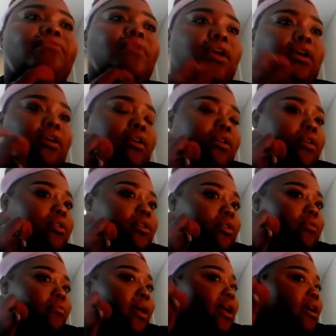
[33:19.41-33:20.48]
uh,
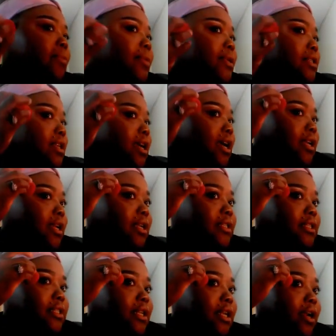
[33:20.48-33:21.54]
makeup is not
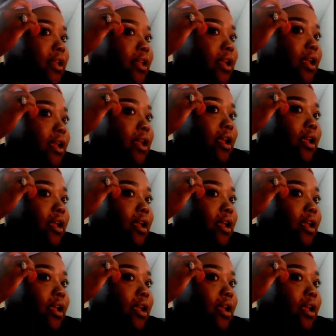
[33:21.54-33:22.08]
necessarily